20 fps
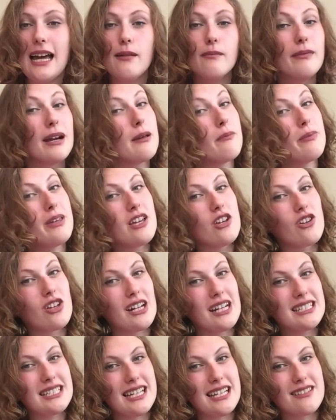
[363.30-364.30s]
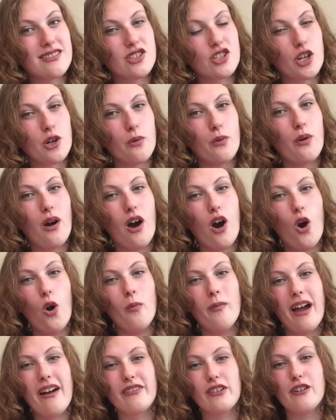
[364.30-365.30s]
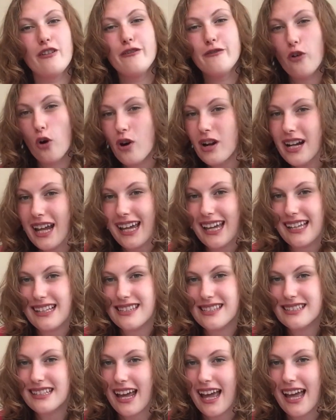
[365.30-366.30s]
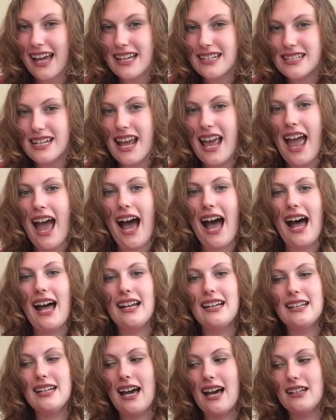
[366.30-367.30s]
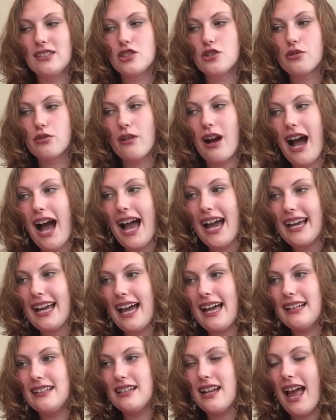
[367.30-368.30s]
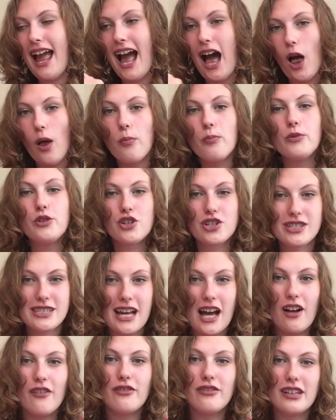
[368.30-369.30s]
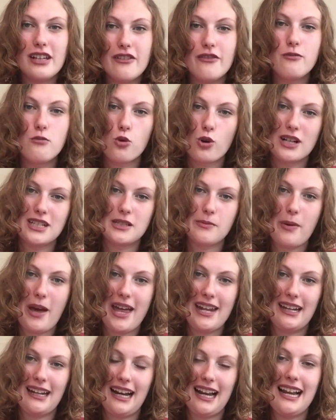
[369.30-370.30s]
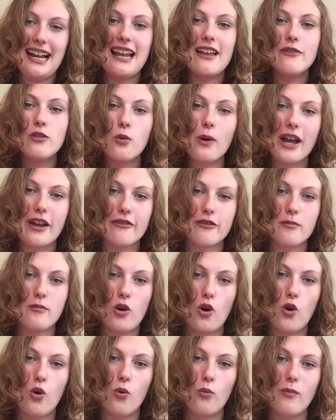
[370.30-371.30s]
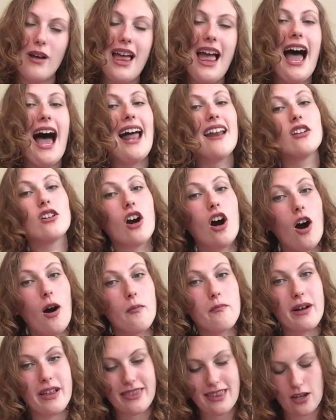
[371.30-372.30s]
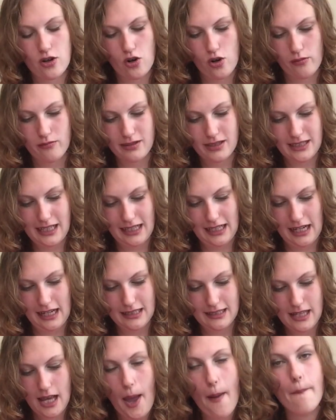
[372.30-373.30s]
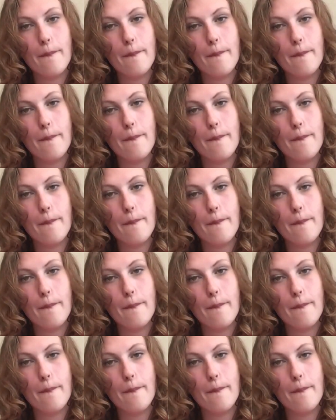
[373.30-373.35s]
it might be a good idea to go home every fortnight instead, and try and help yourself live more independently, live away from home, and combat that homesickness.